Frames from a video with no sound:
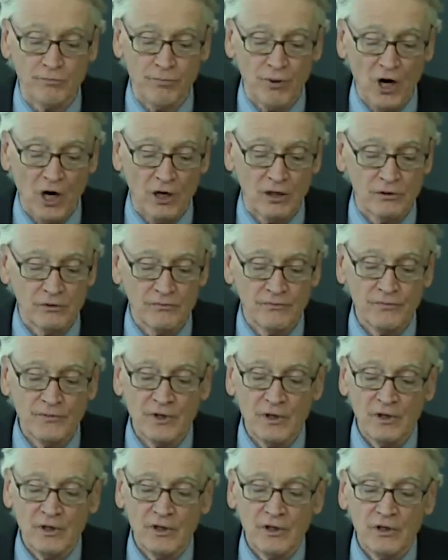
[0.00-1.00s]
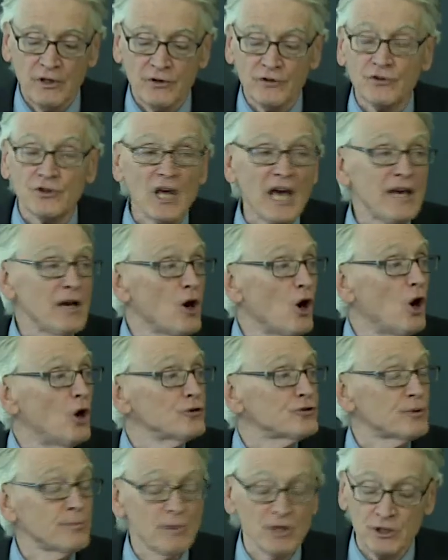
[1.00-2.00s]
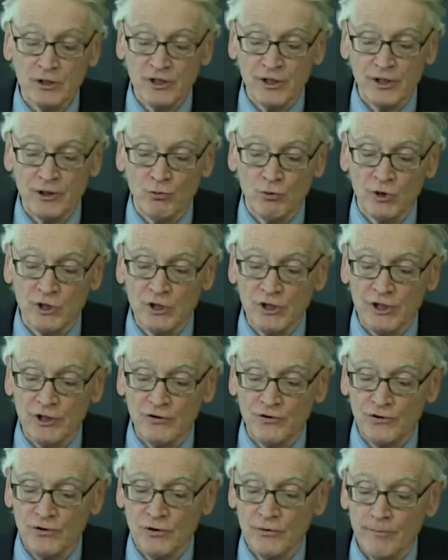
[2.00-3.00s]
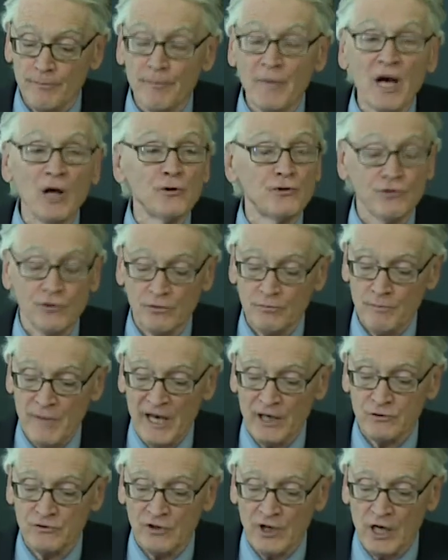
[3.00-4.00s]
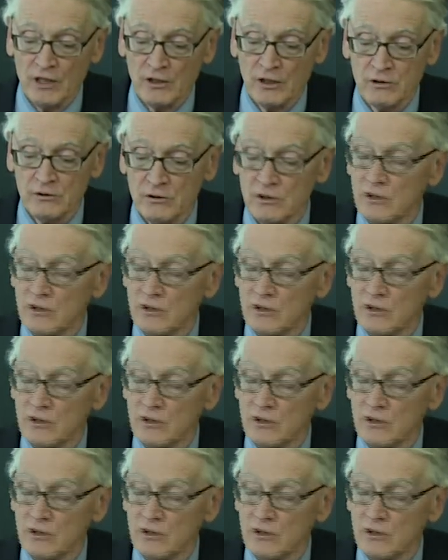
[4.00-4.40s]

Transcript: part, they ultimately released Nelson Mandela,